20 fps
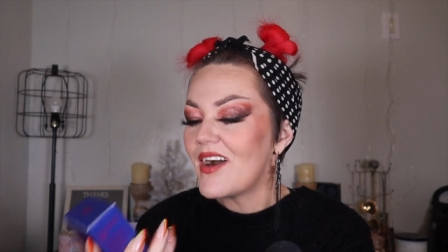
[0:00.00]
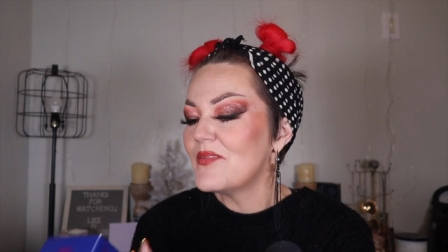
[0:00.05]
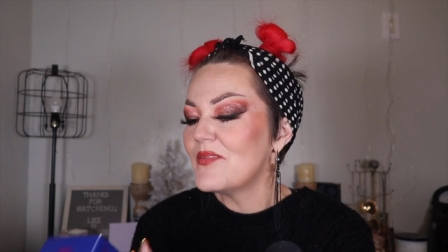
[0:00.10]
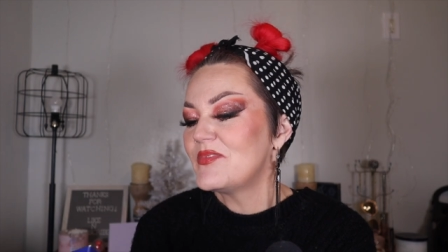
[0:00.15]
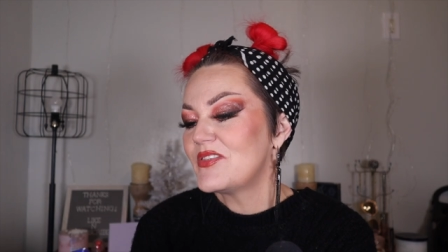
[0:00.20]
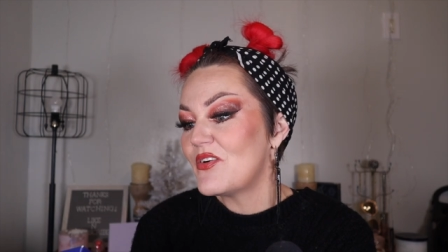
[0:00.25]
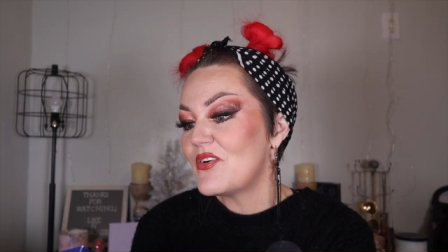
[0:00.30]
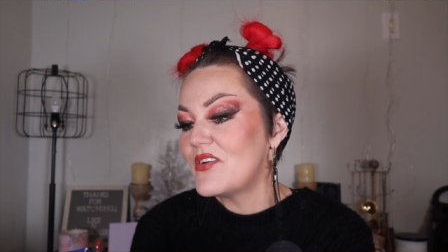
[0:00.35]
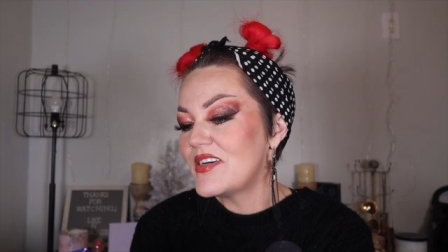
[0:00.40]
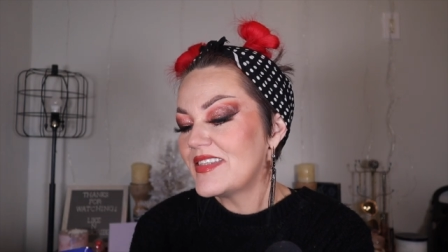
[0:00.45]
I'm
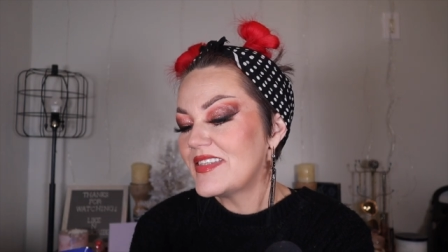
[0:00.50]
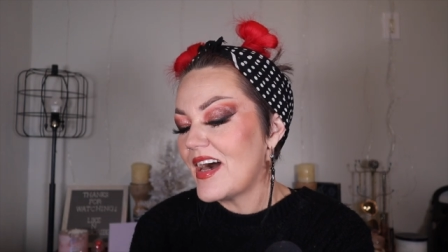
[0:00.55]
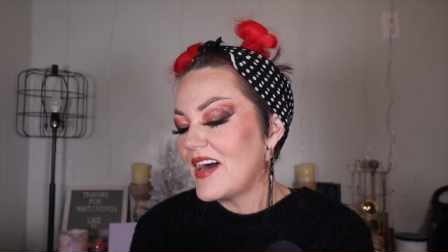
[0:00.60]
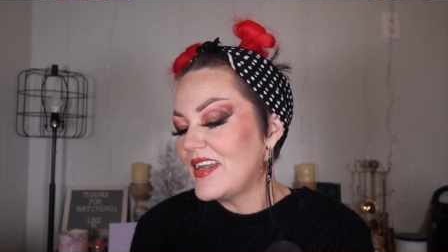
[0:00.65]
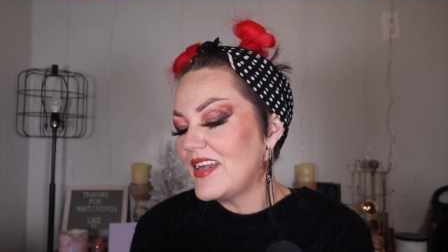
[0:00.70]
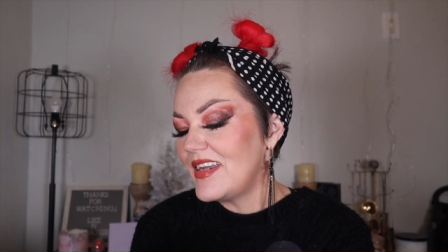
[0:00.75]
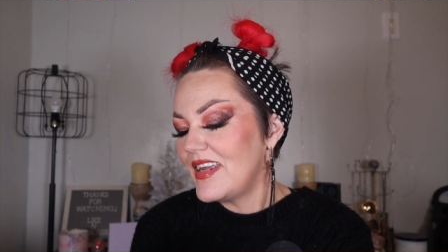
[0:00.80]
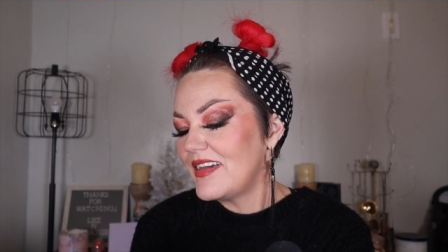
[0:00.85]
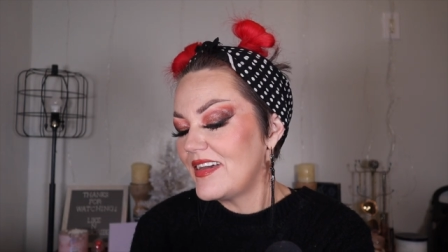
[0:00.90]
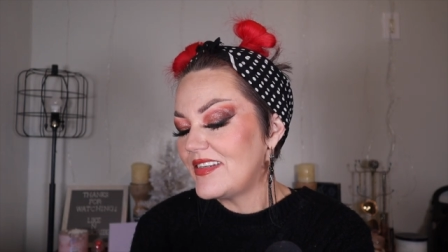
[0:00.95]
so
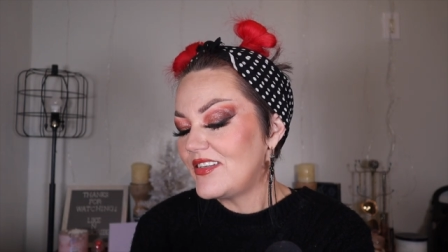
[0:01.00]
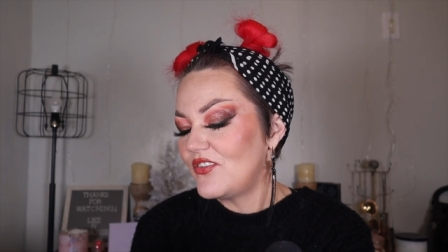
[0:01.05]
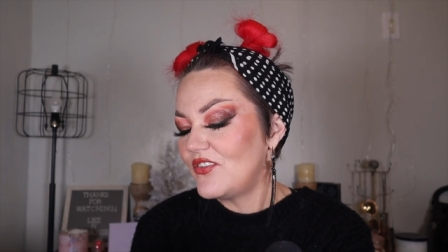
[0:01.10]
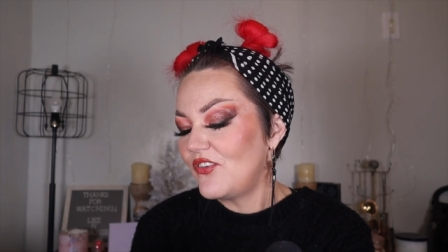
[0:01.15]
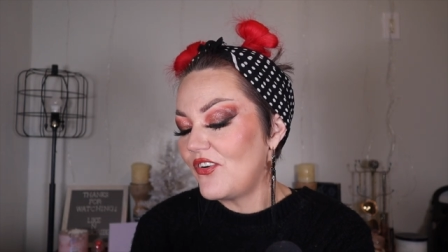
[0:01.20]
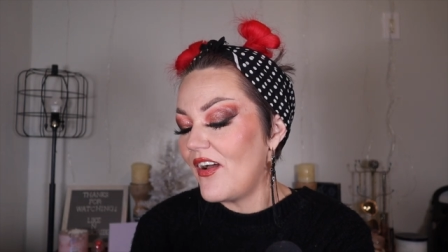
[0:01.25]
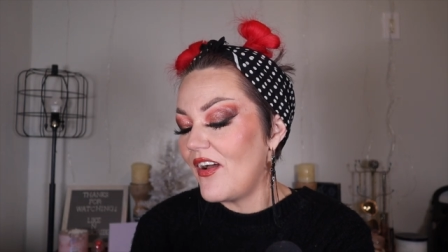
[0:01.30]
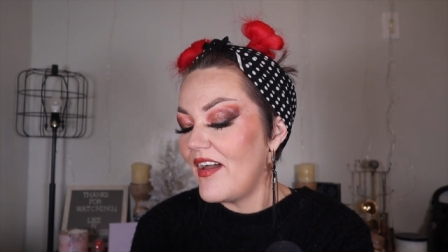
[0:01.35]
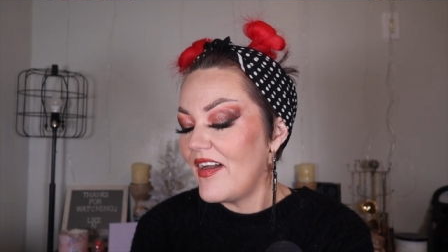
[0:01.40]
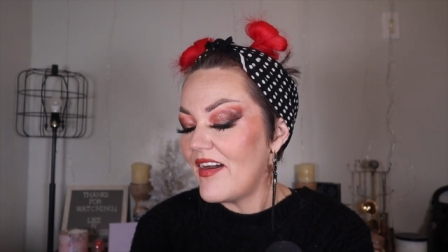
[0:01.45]
excited I get to
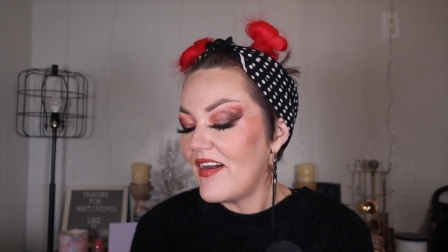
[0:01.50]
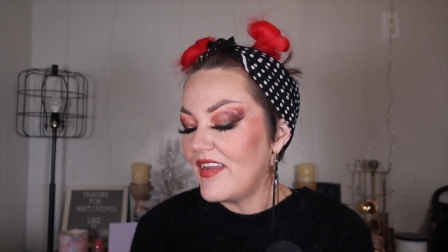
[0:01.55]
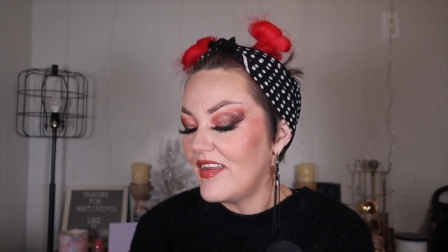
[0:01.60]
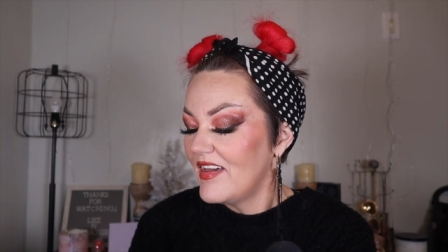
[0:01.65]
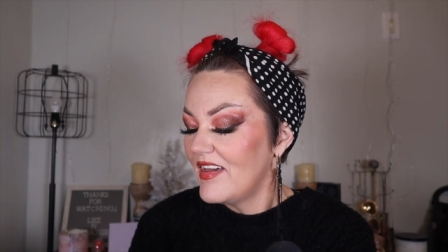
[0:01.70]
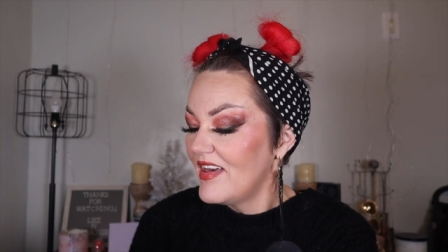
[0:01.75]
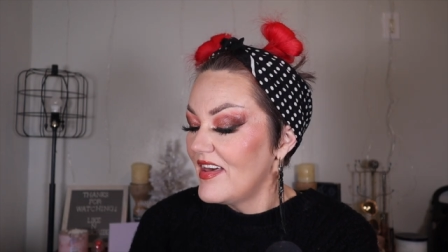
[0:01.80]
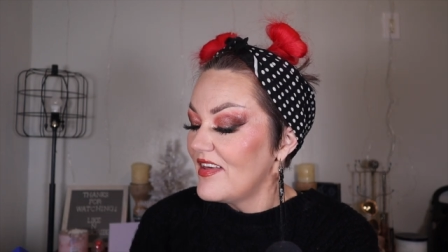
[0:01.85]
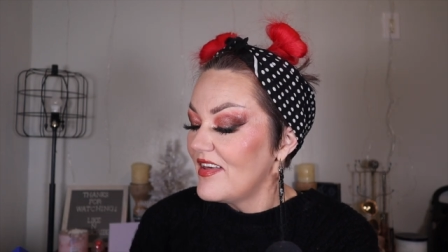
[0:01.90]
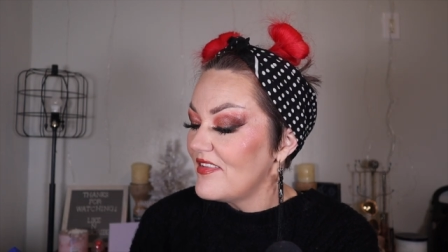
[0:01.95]
try it.
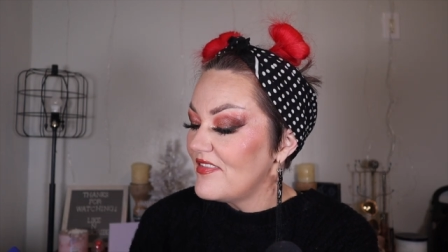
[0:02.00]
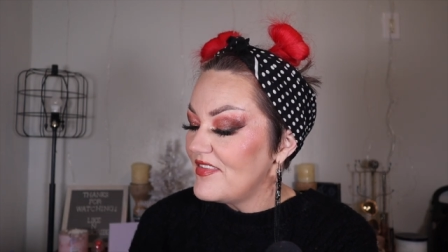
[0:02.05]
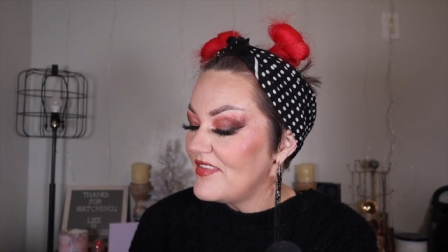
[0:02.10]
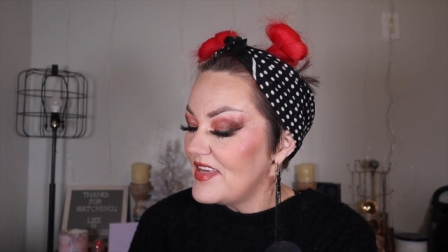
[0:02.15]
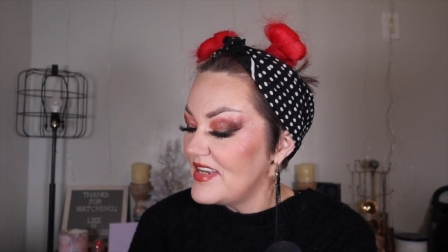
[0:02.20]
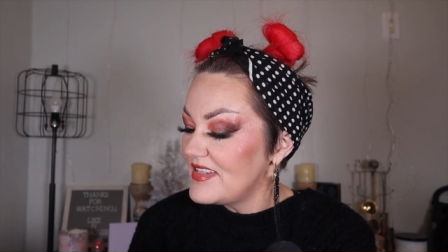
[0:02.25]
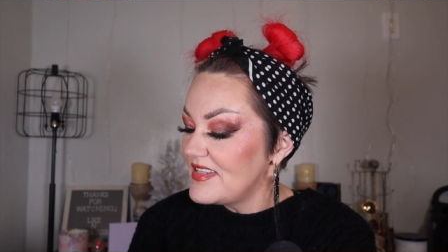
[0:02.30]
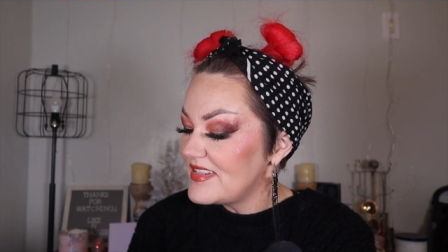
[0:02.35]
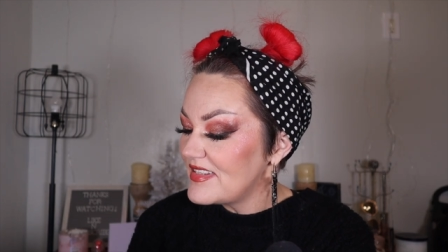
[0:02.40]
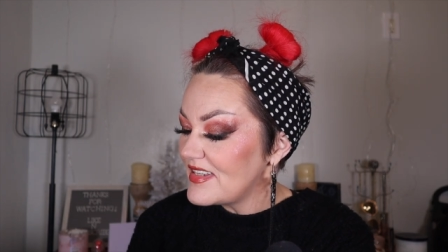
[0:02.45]

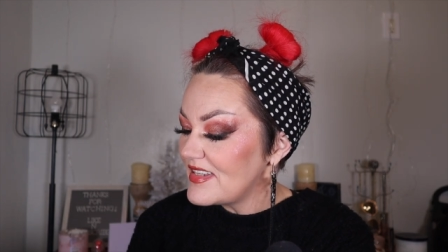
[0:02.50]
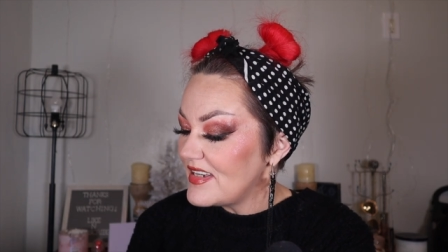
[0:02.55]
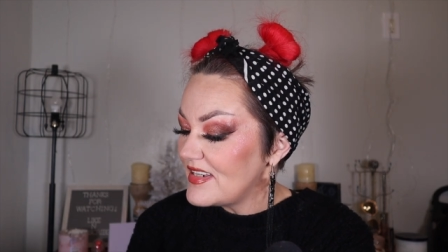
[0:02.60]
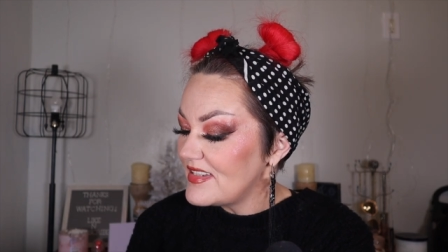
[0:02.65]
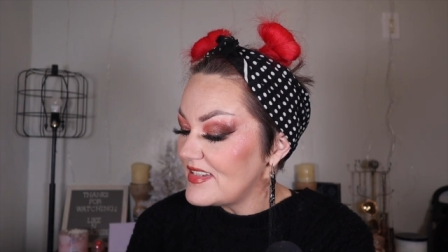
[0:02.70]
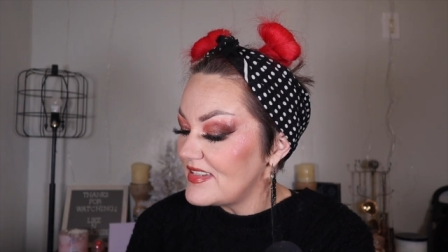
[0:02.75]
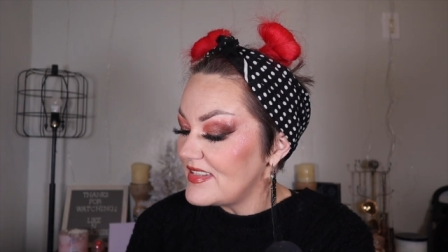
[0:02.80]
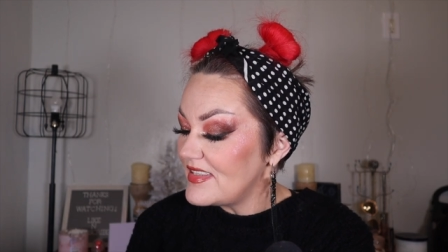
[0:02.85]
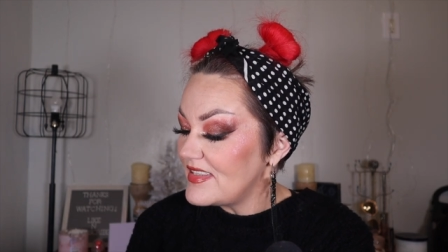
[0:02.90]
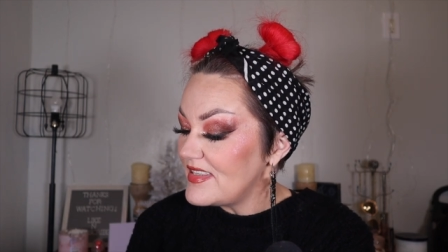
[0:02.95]
This is